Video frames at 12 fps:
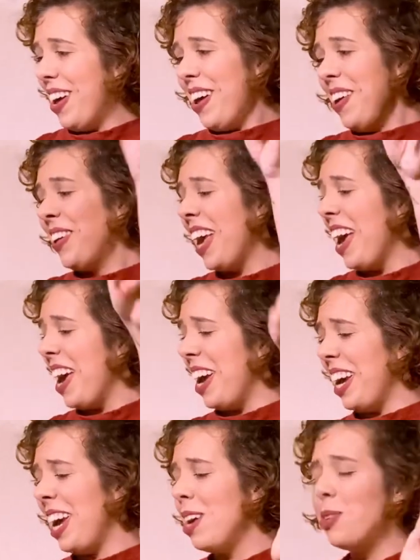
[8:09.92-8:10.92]
Okay,
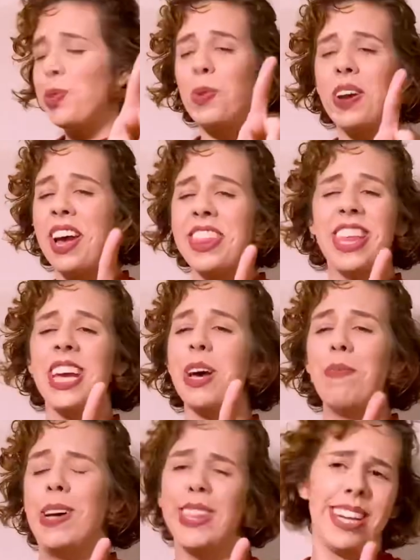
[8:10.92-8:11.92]
here's what I think
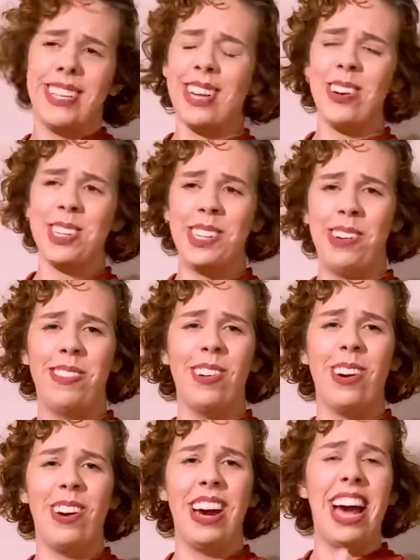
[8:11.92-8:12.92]
about this song so
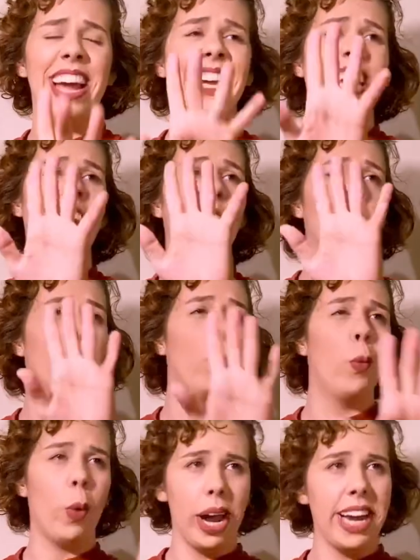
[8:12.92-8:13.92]
far. I can't
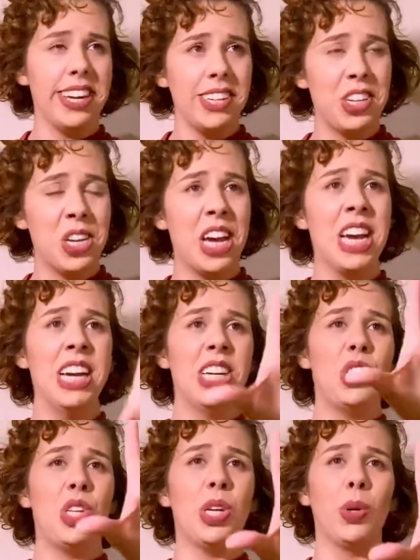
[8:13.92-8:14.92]
wait
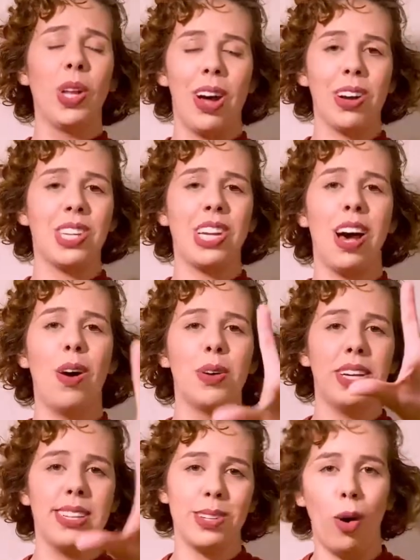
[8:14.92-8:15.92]
till lockdown
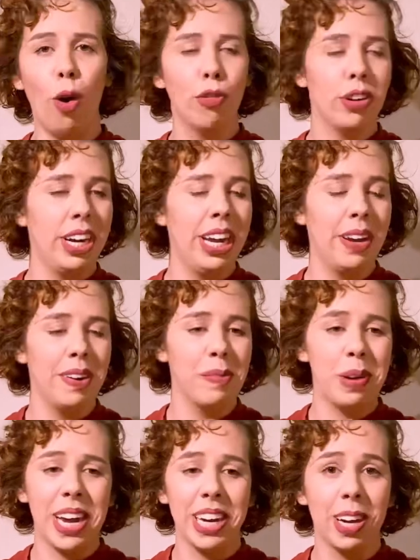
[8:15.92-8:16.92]
is over here in
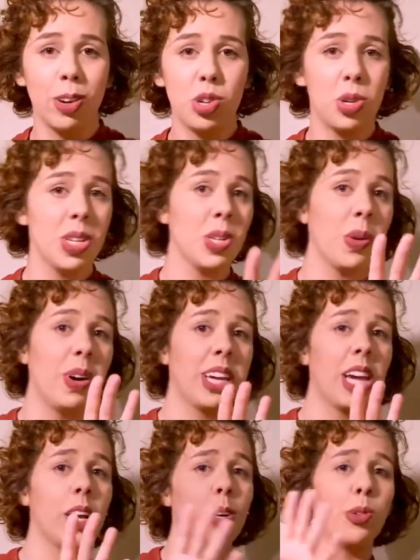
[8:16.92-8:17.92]
my country so I
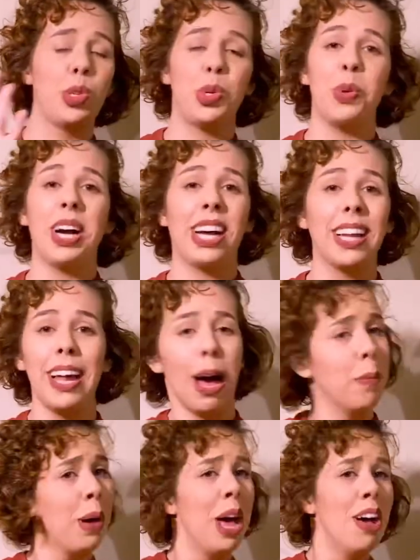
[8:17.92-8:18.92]
can go to a
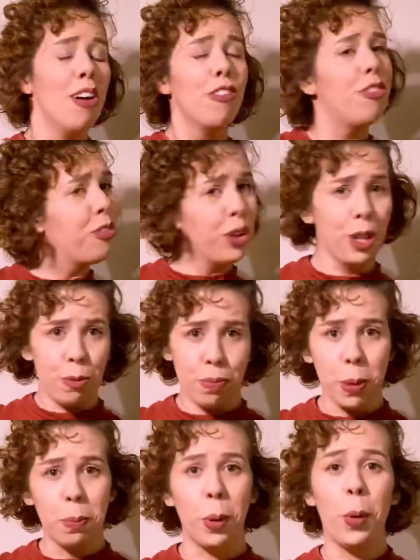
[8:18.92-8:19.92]
club full of
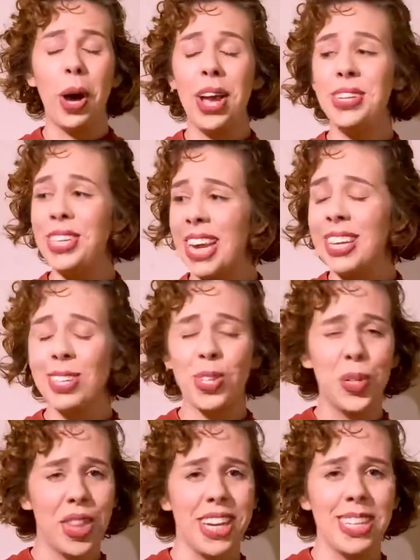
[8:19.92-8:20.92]
people and dance to
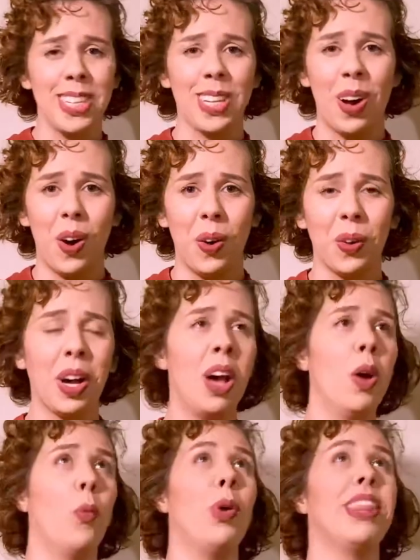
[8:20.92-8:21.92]
this song
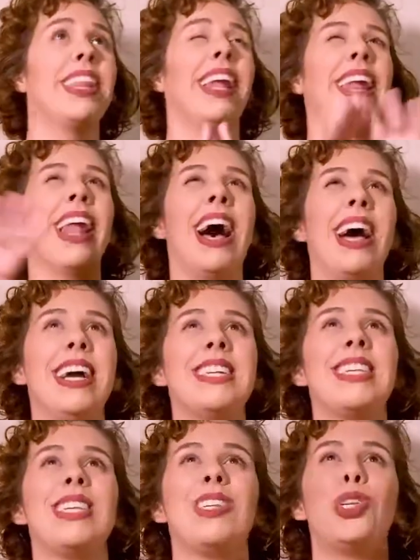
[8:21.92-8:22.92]
with the
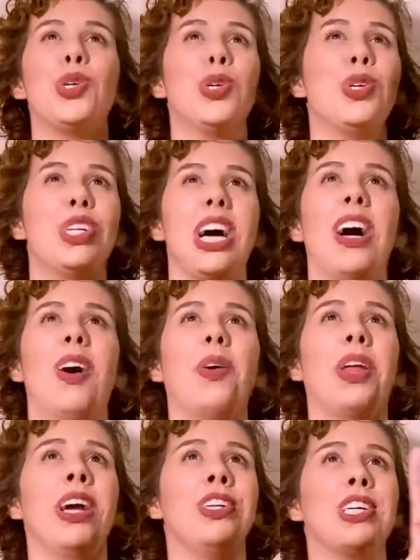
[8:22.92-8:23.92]
lights turned down
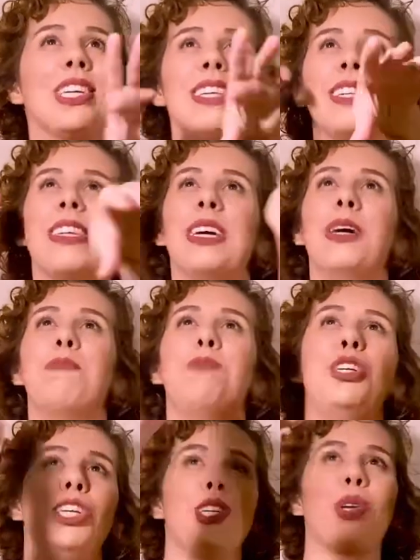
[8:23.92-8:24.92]
and just the
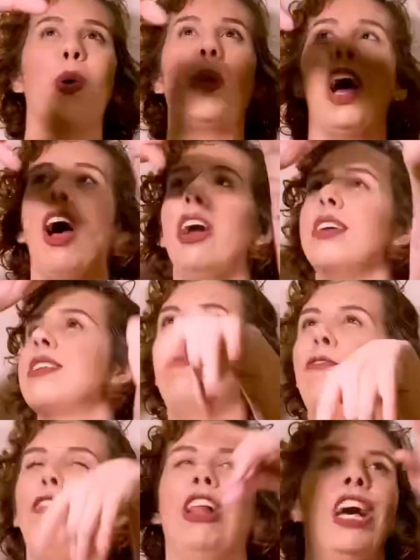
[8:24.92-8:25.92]
disco lights
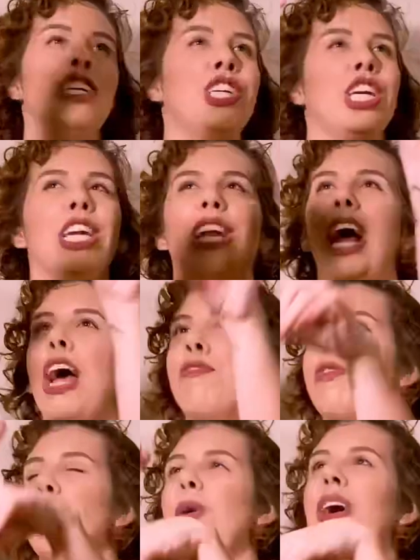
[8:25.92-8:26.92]
flashing
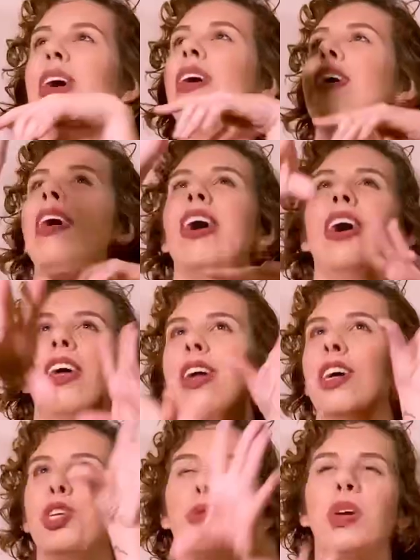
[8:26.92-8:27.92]
everywhere and a
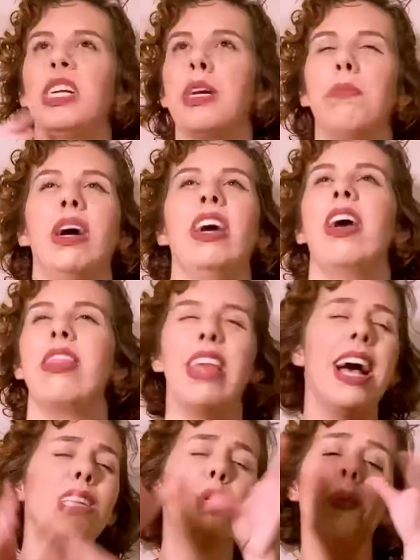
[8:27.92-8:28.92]
drink in my hand.
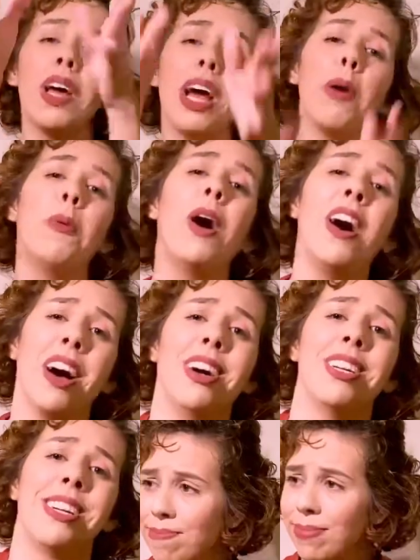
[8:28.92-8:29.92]
That's what I
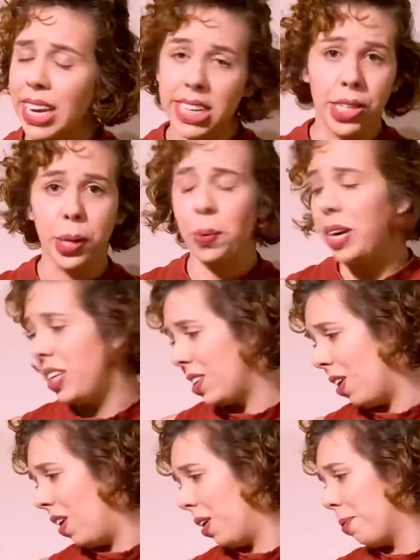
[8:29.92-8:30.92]
want. It's a great
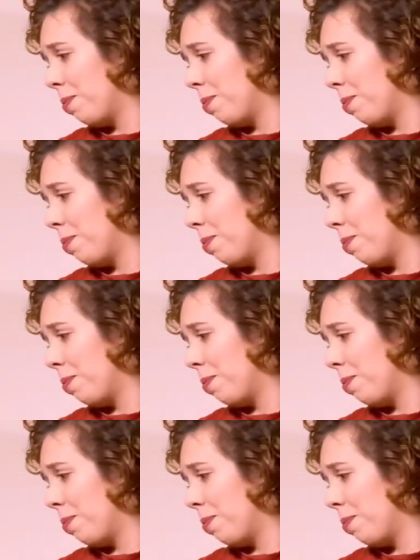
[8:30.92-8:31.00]
song.